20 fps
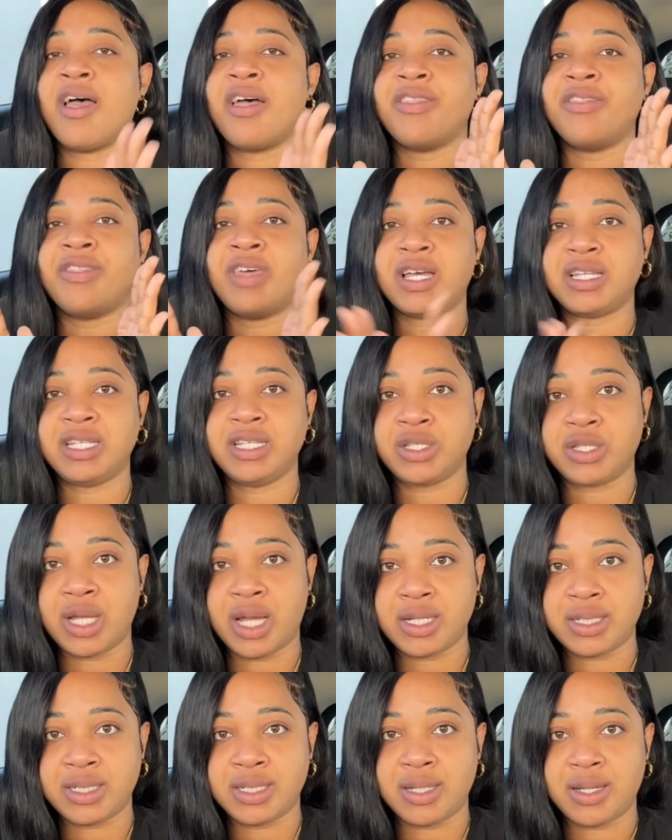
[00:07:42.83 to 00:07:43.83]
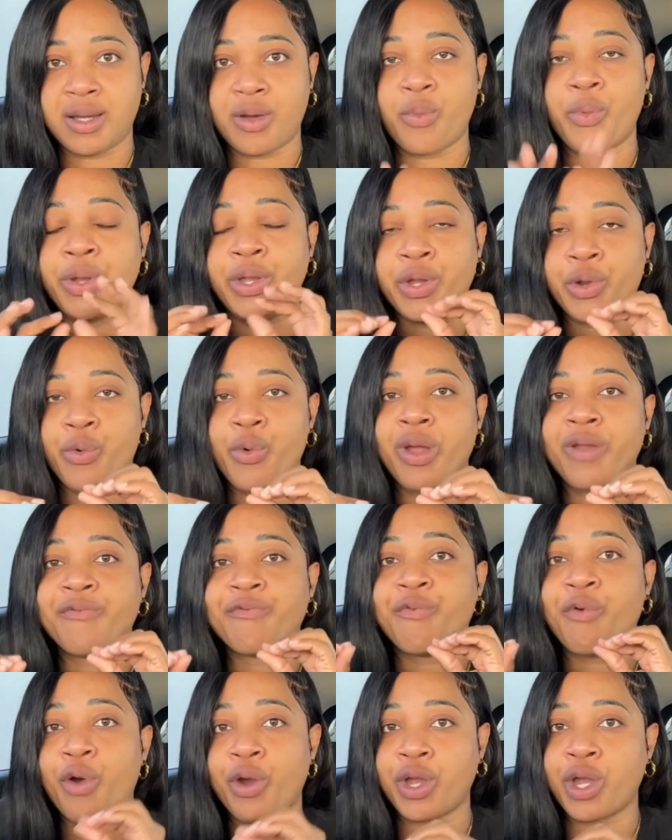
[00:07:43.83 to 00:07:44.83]
That is that when you're going
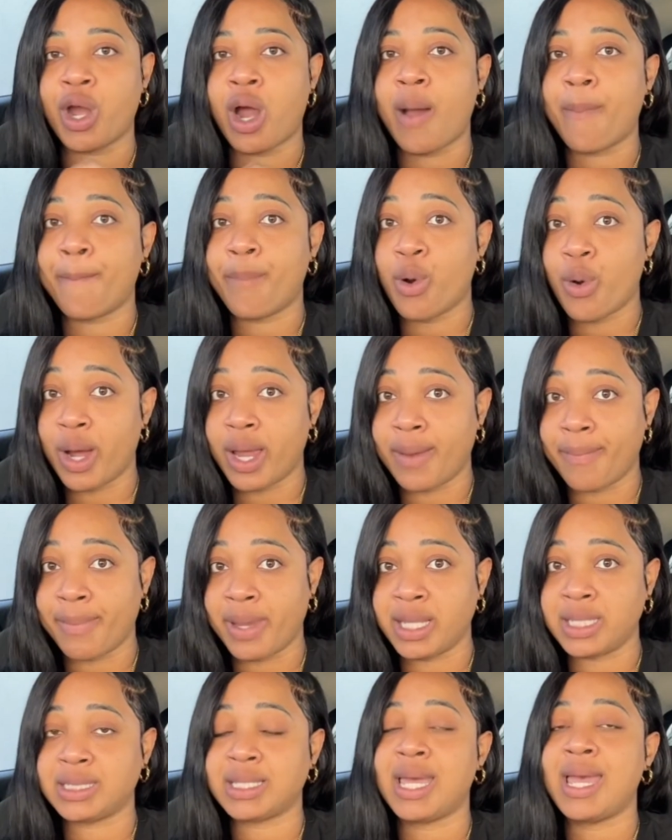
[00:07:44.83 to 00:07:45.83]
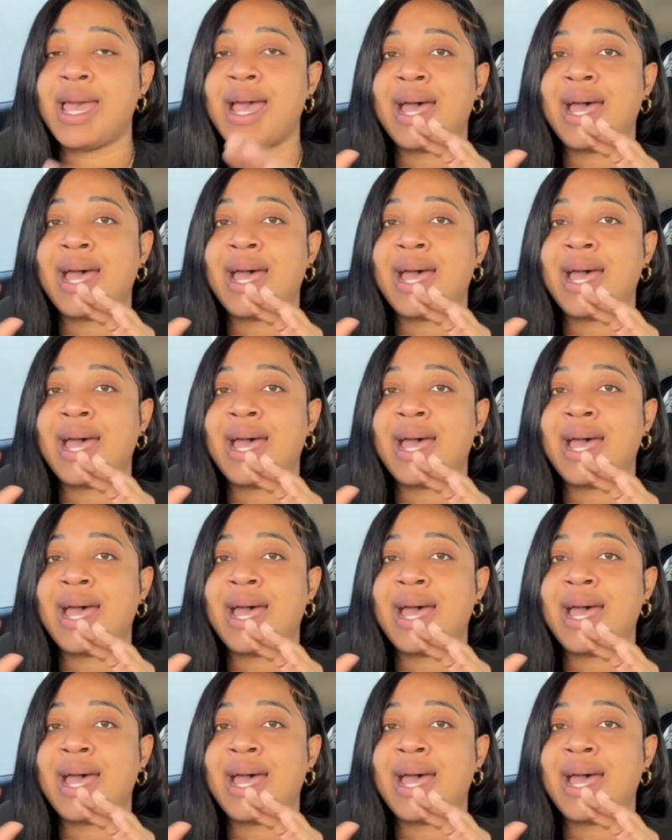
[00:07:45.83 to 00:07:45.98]
for your appointment.